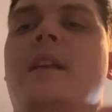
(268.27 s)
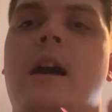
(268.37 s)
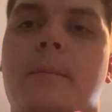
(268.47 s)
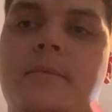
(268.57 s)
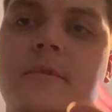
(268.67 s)

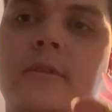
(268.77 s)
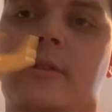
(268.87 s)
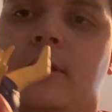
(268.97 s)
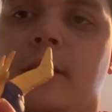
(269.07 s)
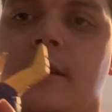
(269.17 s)

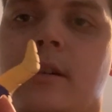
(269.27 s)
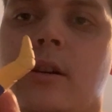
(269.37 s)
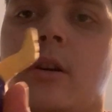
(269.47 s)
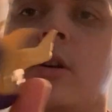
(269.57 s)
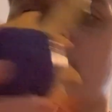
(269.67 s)
absolutely
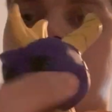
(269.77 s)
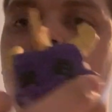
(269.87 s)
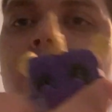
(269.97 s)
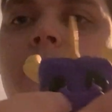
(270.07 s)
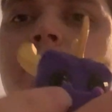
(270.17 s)

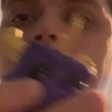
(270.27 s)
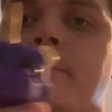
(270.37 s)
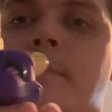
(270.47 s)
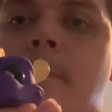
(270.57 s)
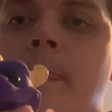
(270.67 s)
awesome.
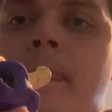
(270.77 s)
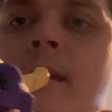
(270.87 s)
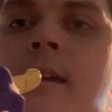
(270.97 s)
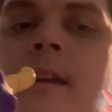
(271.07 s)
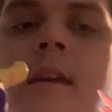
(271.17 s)

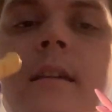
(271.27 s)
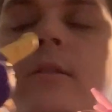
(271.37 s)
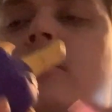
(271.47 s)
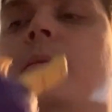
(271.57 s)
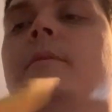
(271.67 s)

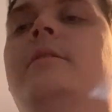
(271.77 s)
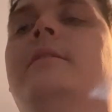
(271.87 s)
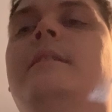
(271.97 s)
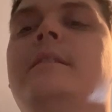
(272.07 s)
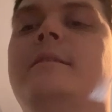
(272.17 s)
Cool, and
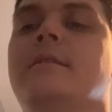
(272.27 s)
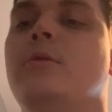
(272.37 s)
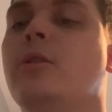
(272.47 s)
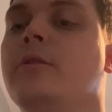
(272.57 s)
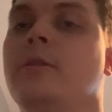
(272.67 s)
these are
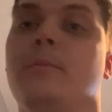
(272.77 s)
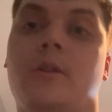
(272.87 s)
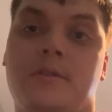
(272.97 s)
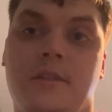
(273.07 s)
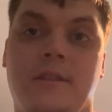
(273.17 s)
all the
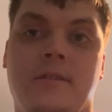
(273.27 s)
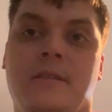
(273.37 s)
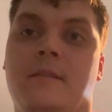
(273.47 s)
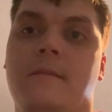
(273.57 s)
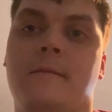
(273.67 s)
unboxings
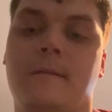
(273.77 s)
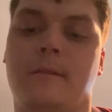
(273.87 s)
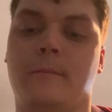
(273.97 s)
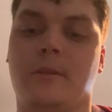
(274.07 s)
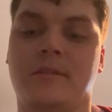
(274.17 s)

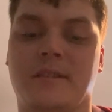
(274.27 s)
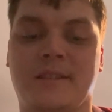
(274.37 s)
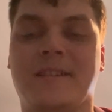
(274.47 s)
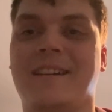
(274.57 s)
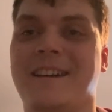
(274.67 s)

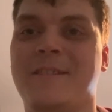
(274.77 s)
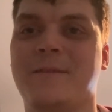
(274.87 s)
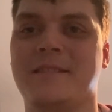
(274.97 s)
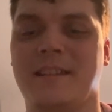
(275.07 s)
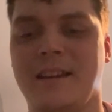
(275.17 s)

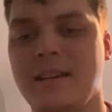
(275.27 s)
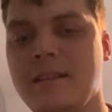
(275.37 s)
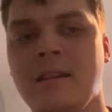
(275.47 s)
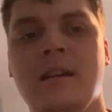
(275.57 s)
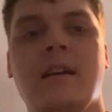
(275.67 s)
for
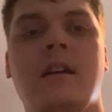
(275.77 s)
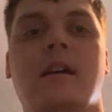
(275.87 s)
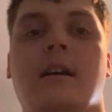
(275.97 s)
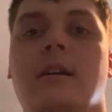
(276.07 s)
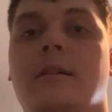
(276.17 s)
today.
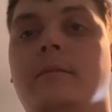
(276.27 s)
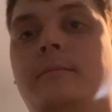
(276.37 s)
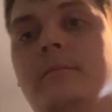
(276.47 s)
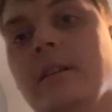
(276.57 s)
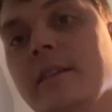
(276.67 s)

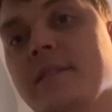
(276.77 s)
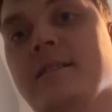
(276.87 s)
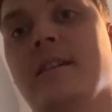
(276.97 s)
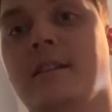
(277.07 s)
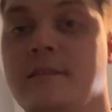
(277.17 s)
Like I
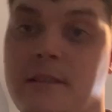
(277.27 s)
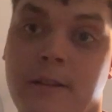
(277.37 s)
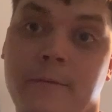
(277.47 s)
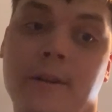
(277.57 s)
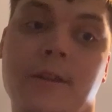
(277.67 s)
said at the
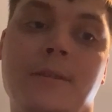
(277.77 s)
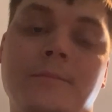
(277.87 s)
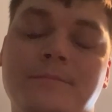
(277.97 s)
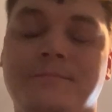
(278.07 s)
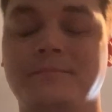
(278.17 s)
start of the video,